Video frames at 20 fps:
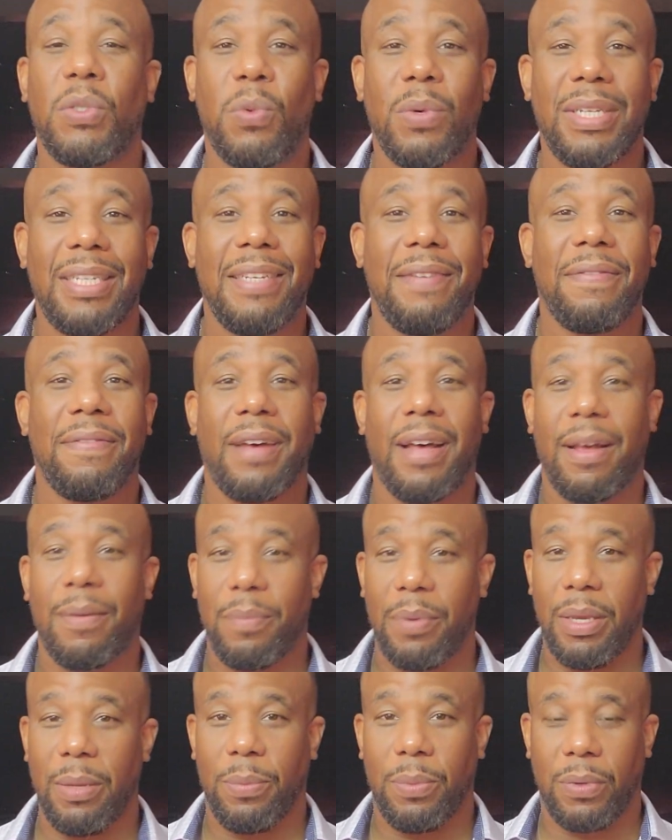
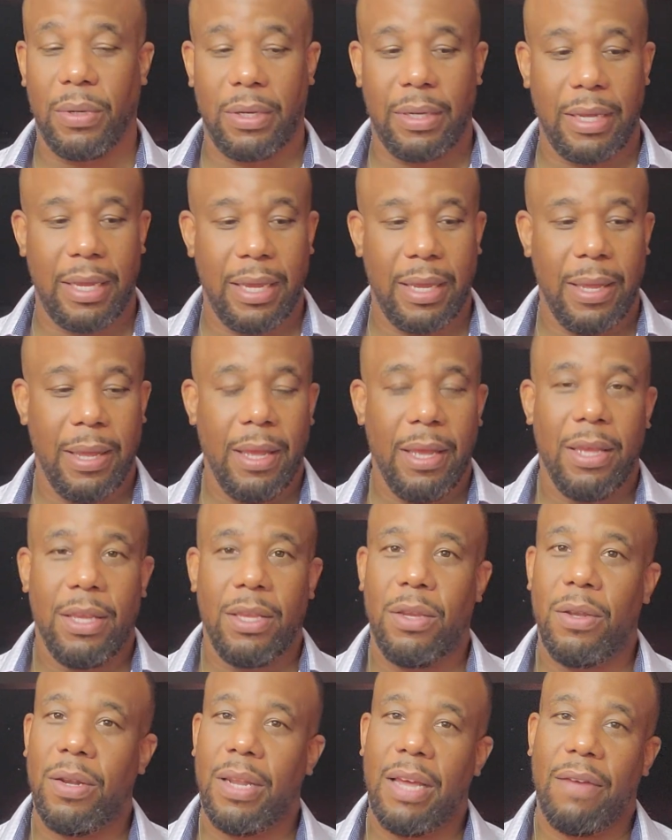25 people today.
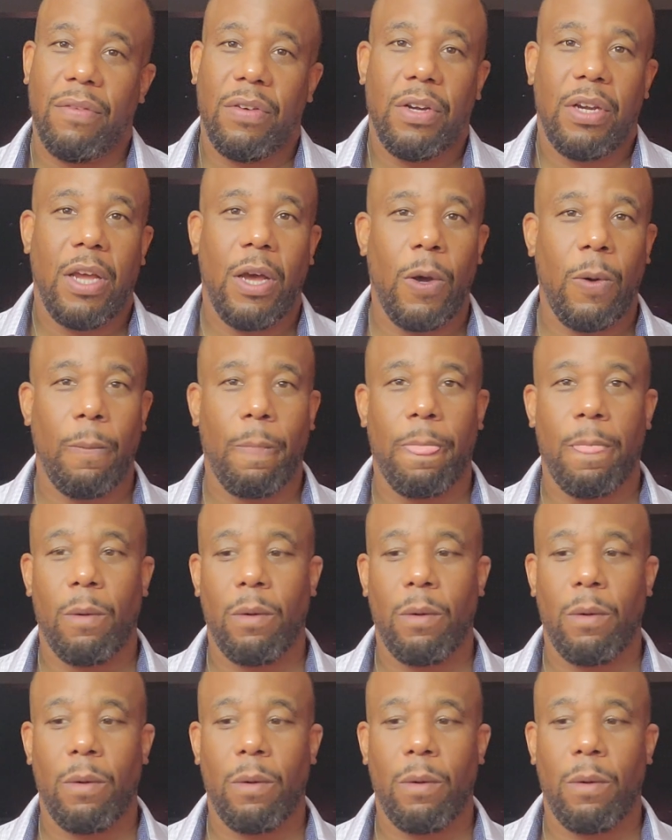You never know.